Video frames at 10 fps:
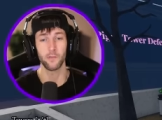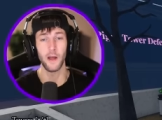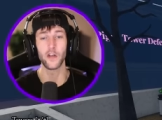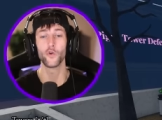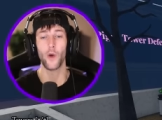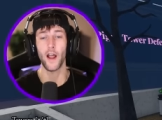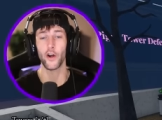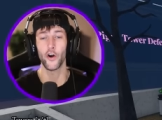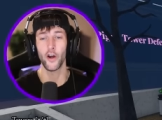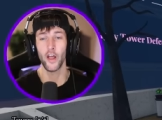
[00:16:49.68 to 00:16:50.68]
is my new
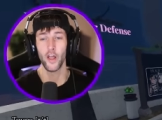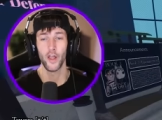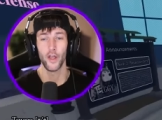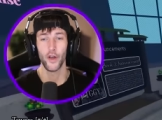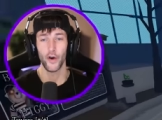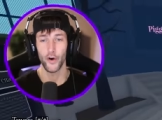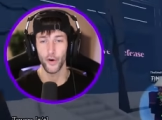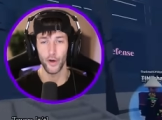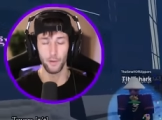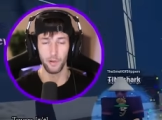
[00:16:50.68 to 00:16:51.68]
record
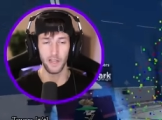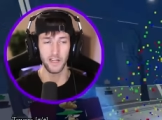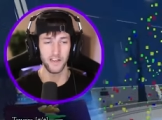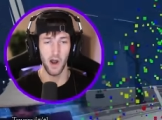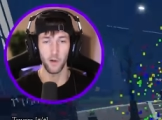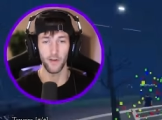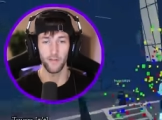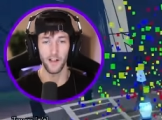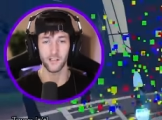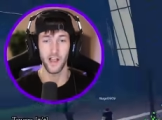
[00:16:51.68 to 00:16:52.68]
on Piggy Tower
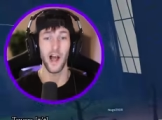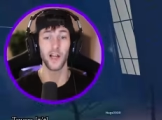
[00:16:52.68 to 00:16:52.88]
Defense